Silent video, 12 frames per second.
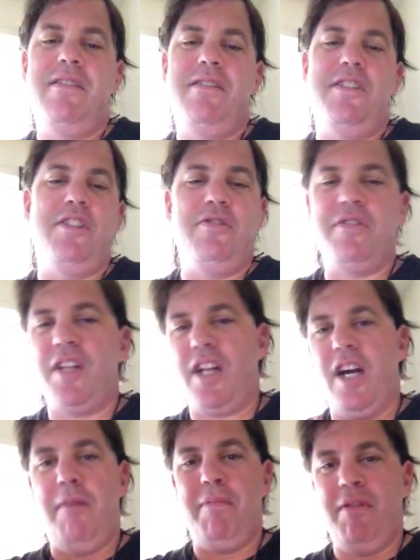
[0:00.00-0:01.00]
She used to
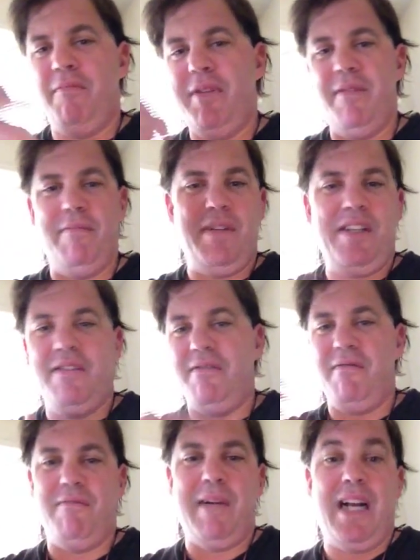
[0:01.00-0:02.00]
compliment me
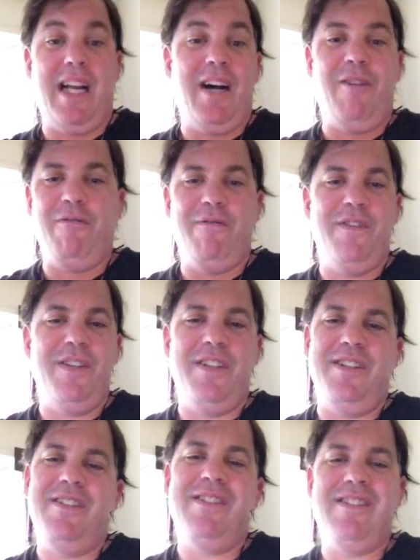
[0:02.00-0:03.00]
on my
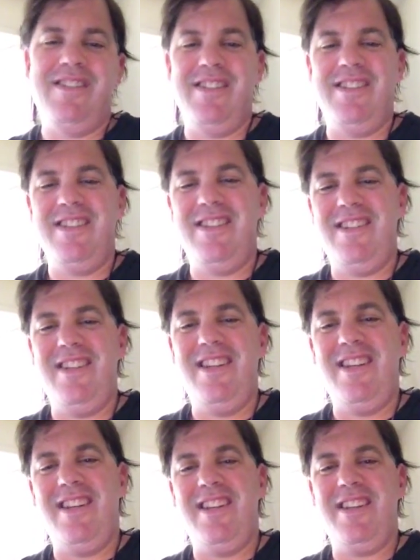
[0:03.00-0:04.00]
outfit,
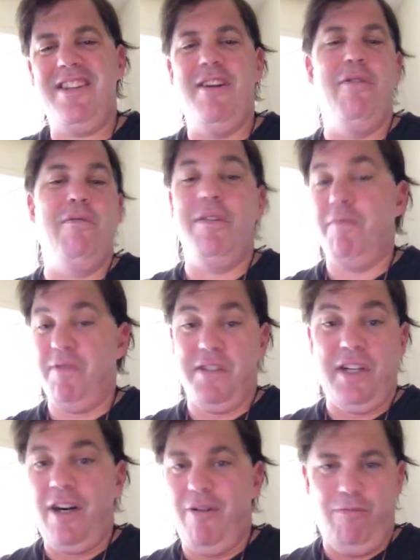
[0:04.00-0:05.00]
though it was
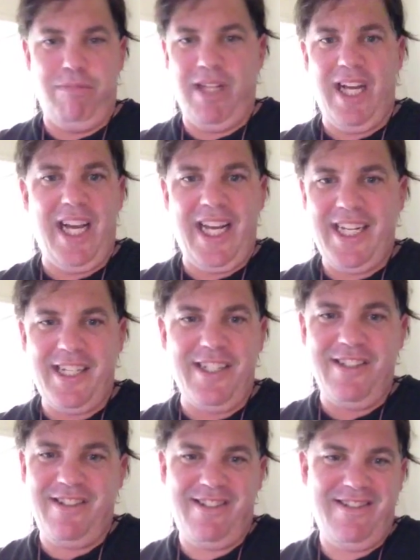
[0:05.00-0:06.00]
all black.
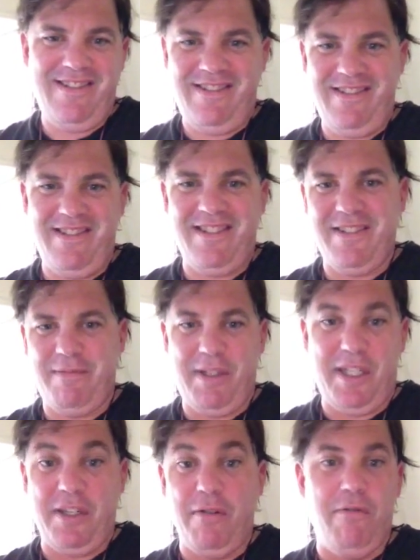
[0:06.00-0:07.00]
I
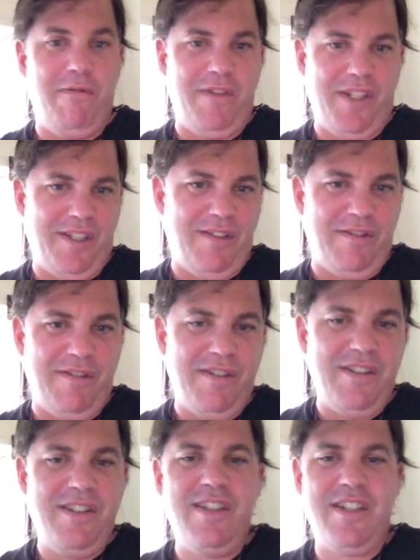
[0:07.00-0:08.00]
mean, go figure.
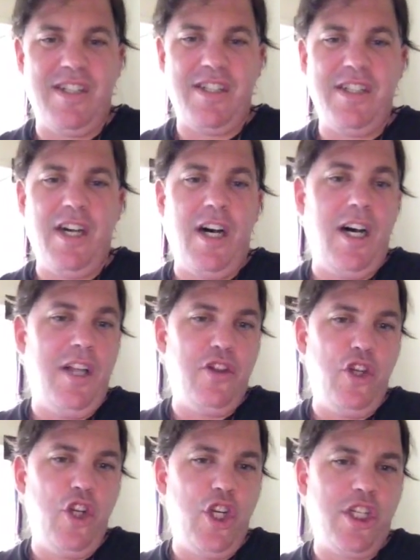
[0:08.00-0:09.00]

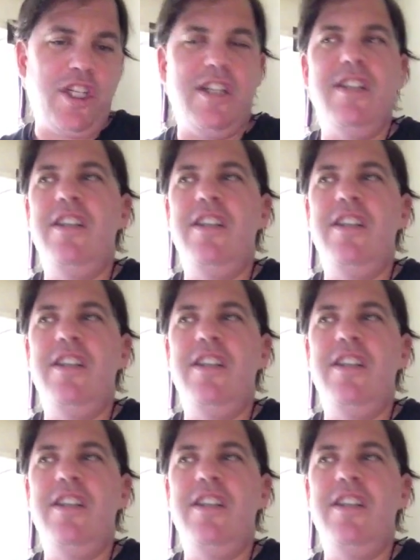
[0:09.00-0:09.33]
Topic.